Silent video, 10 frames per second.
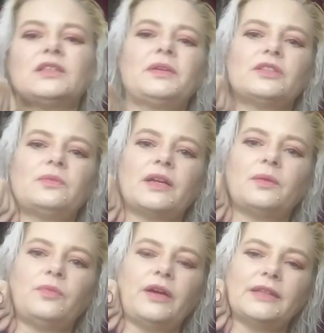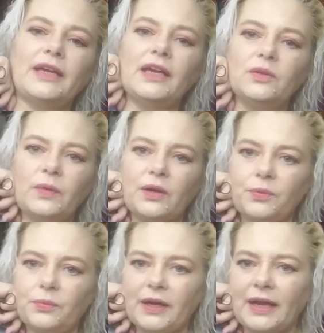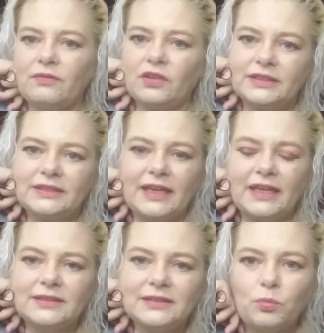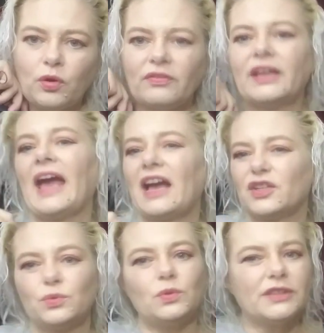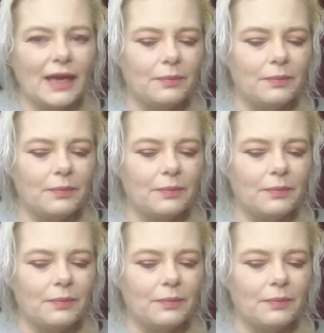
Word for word: Depends on what I'm wearing. Like, I could wear it with what I have on today because it's more of a casual